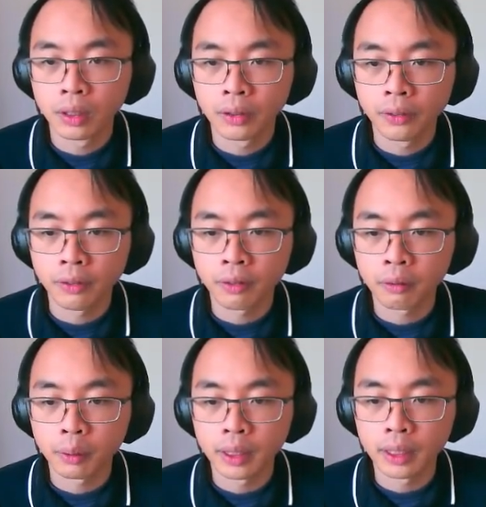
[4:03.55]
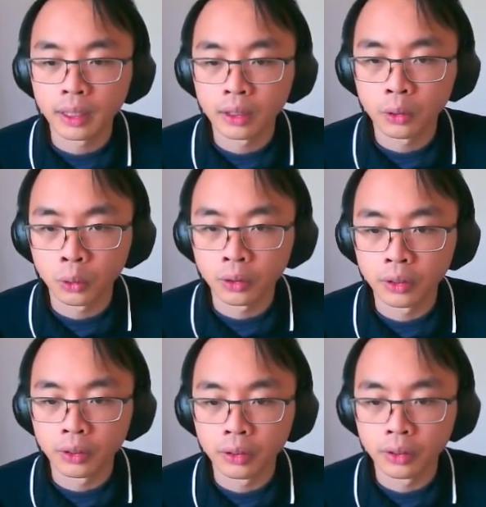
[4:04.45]
3
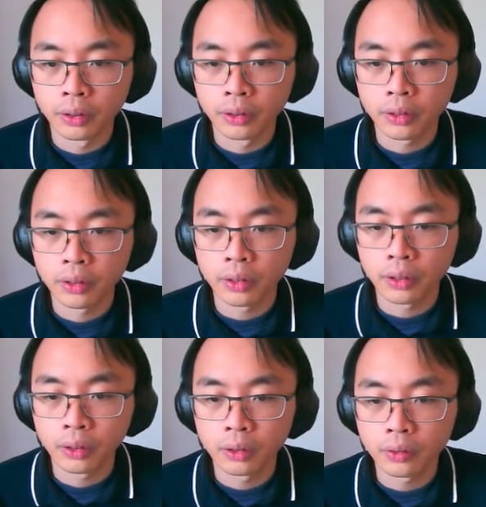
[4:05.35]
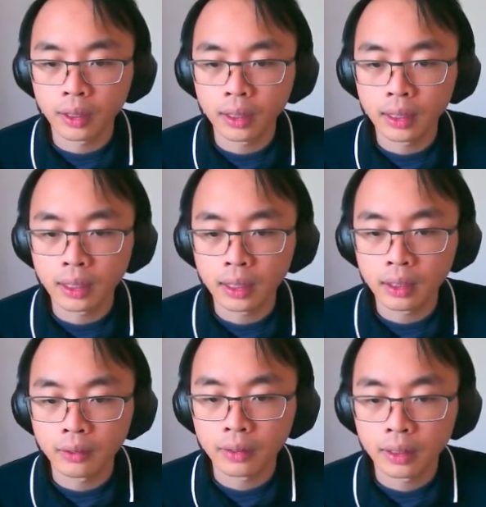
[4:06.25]
daughters of
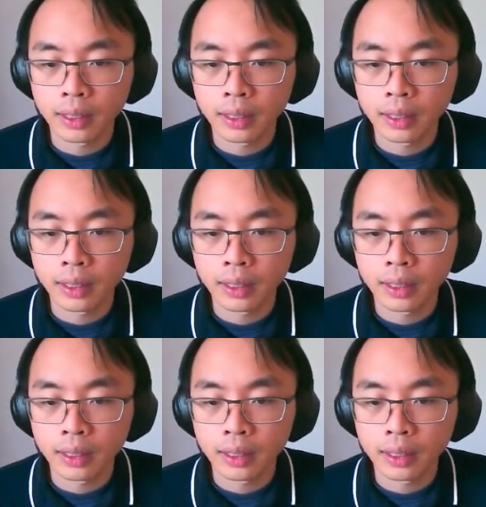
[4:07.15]
Eve,